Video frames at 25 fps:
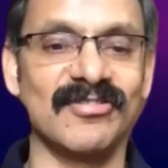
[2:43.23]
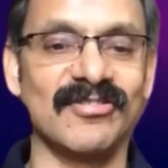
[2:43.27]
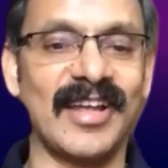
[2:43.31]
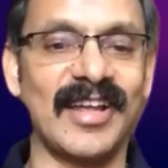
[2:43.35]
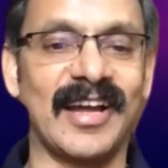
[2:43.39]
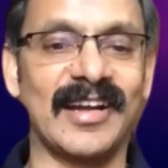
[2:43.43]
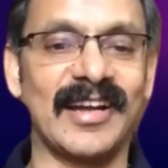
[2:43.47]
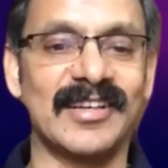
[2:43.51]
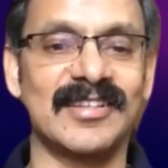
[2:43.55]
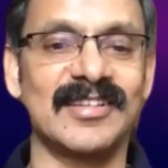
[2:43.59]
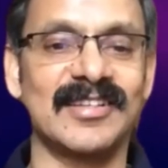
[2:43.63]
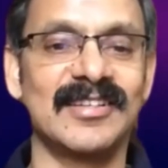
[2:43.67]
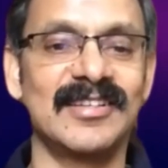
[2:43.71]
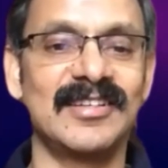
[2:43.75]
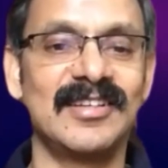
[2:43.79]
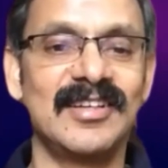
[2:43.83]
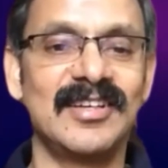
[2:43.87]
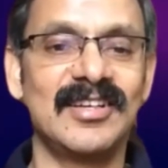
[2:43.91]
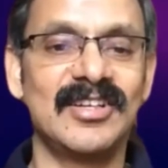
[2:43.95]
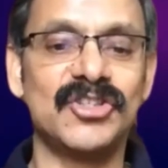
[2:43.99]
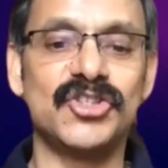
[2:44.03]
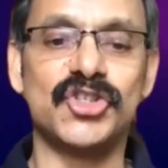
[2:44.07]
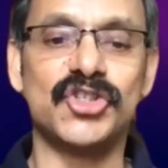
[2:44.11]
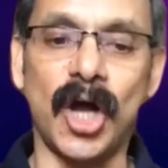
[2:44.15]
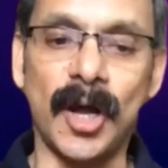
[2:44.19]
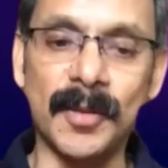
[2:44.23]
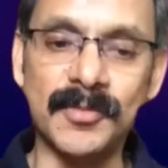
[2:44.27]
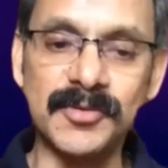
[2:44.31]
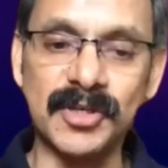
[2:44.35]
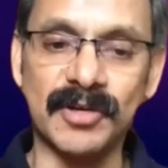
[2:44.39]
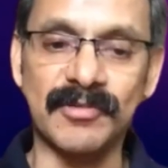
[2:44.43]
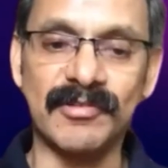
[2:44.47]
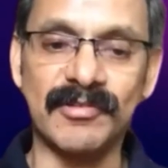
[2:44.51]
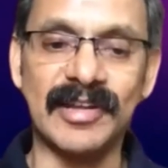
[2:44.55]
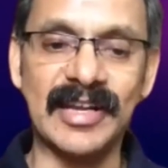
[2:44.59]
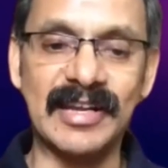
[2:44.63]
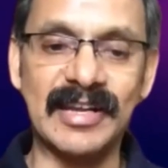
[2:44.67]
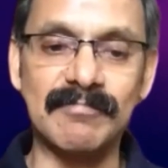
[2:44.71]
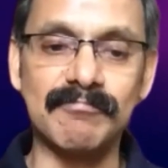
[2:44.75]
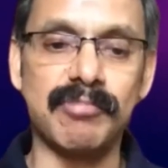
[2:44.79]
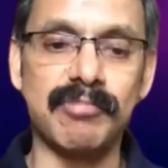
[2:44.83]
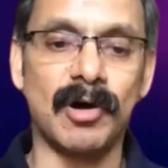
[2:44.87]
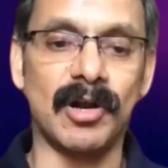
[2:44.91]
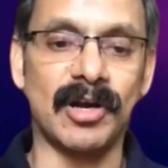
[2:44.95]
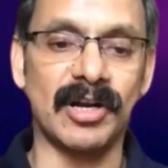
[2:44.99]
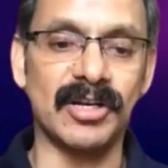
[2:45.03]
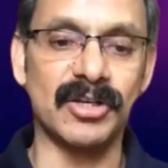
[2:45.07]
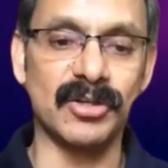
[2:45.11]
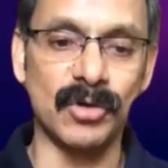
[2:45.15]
that jobs are very important.